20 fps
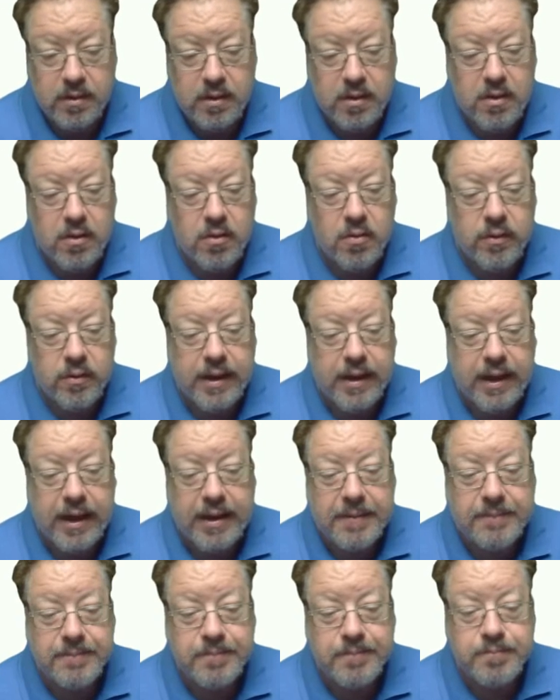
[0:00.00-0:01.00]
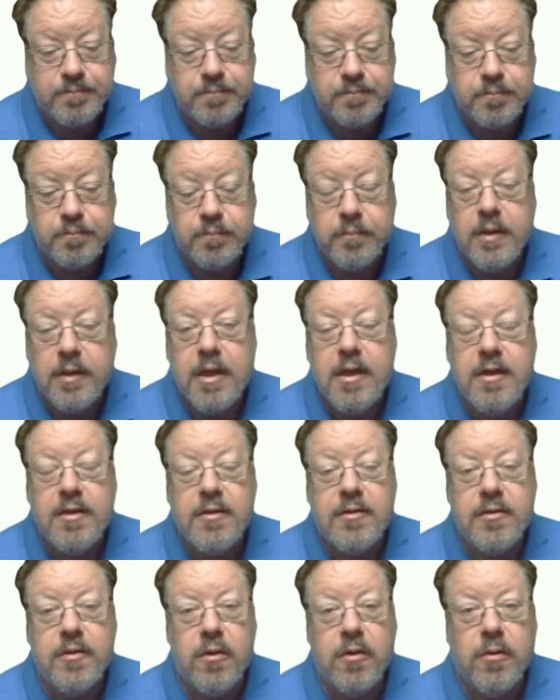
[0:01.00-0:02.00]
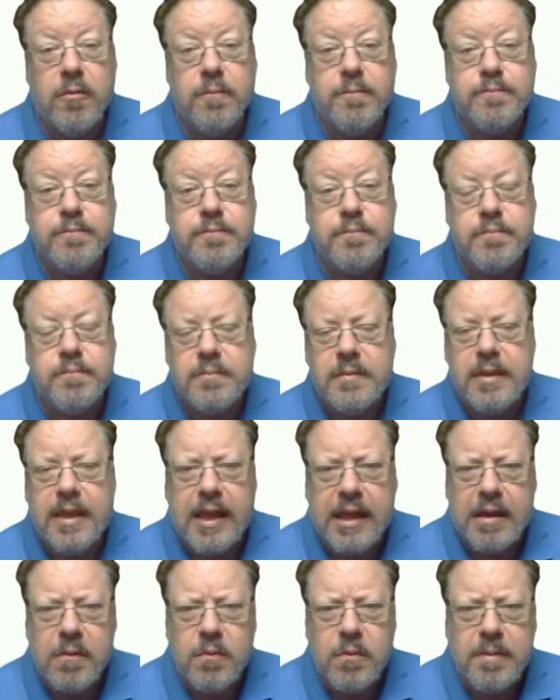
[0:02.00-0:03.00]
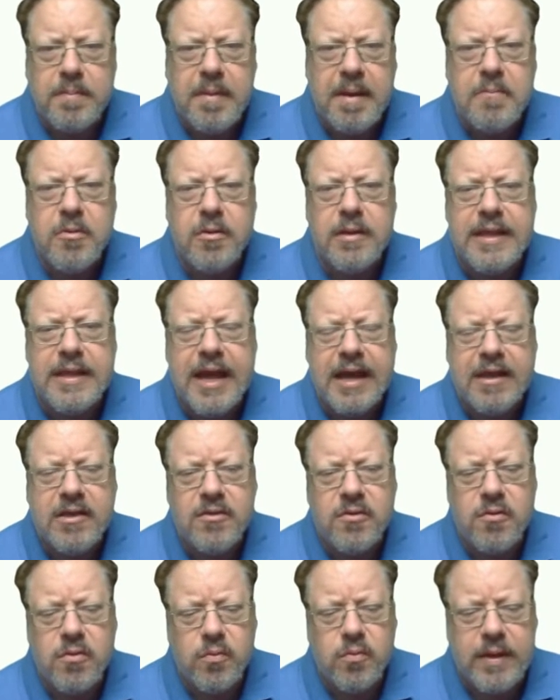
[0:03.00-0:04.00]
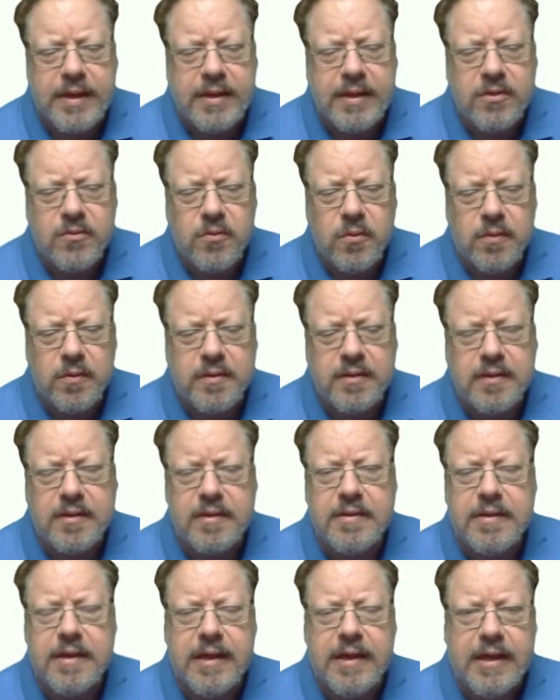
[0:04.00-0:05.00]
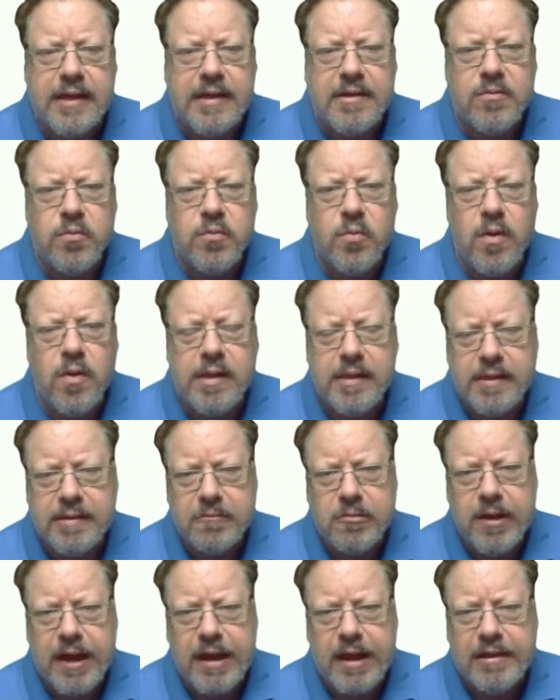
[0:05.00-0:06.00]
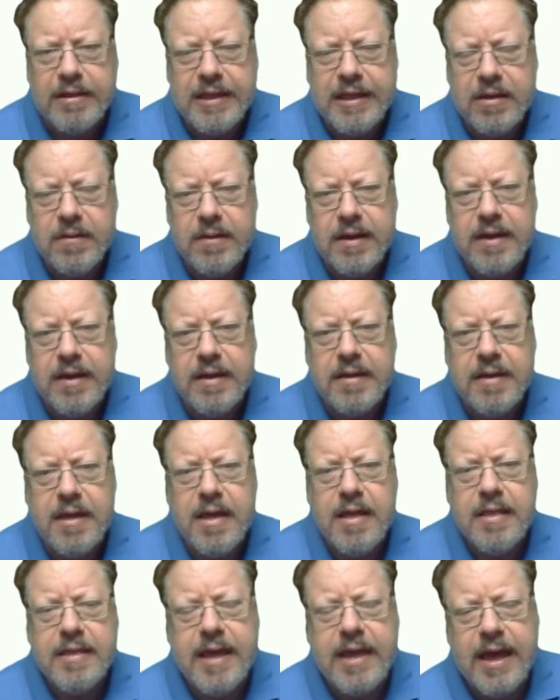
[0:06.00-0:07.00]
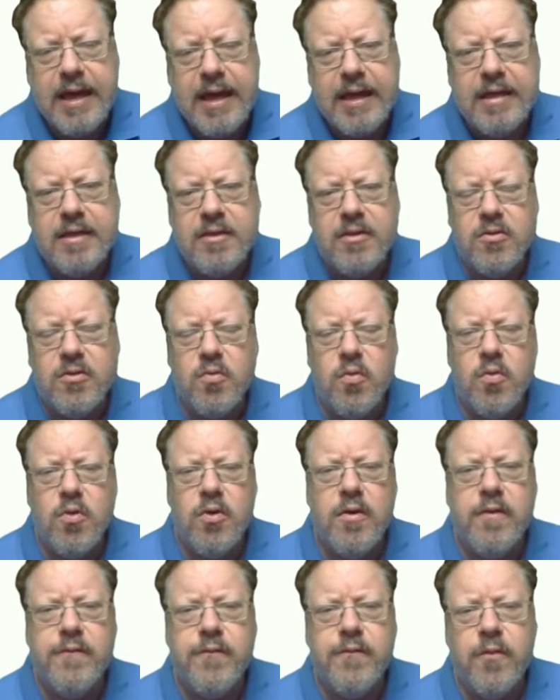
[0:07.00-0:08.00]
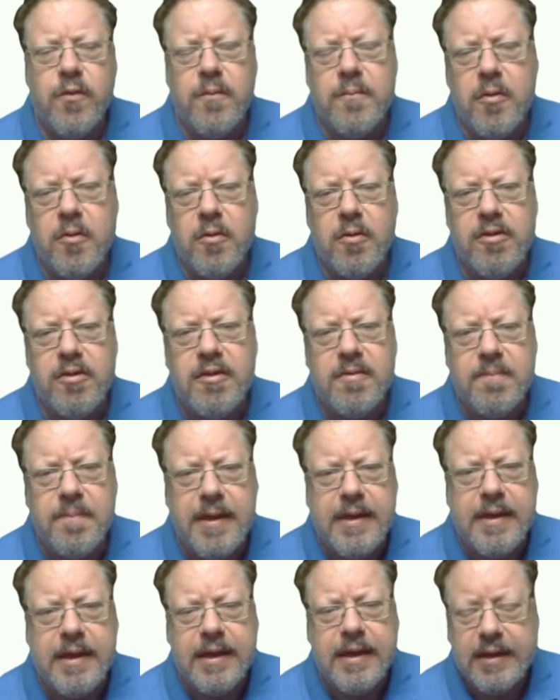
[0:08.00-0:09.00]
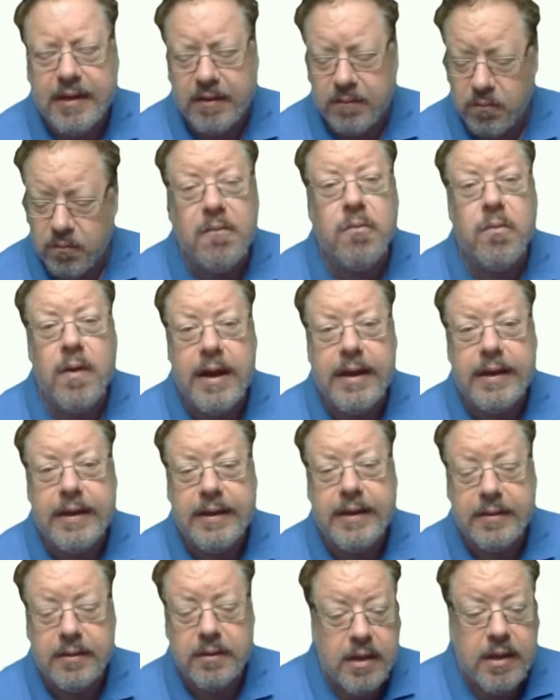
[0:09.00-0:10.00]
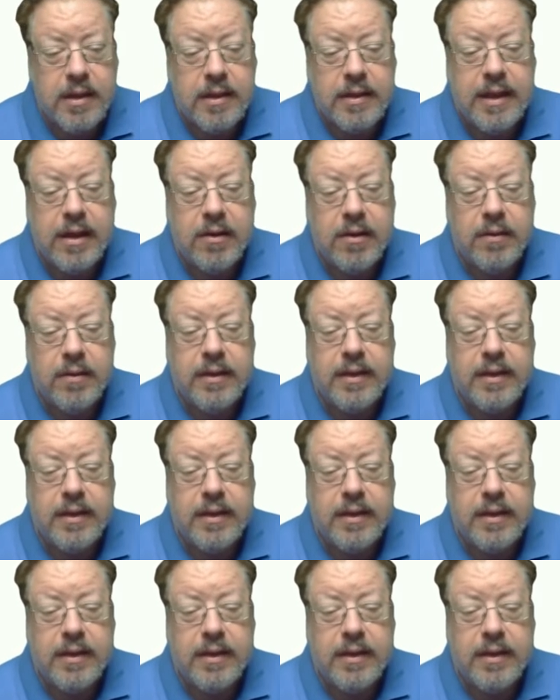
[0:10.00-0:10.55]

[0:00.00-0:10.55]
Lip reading: okay? So, and remember, lexical resources is one of the criteria that is scored for both speaking and writing. Now,